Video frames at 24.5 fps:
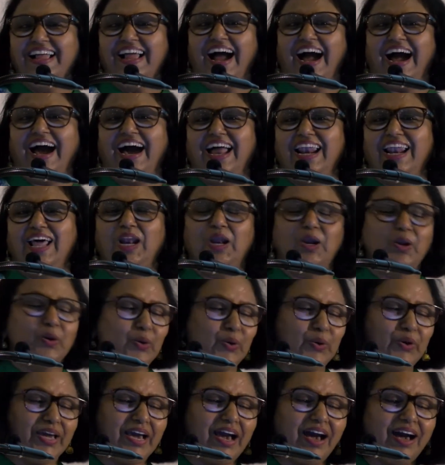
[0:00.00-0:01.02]

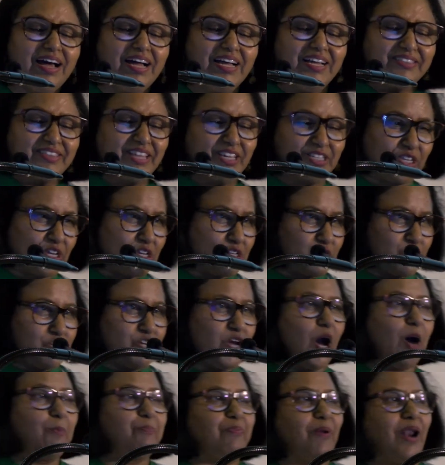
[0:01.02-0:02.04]
Hallelujah. This is
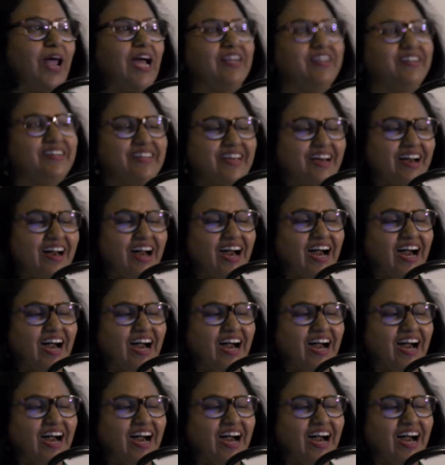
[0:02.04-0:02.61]
your plunder.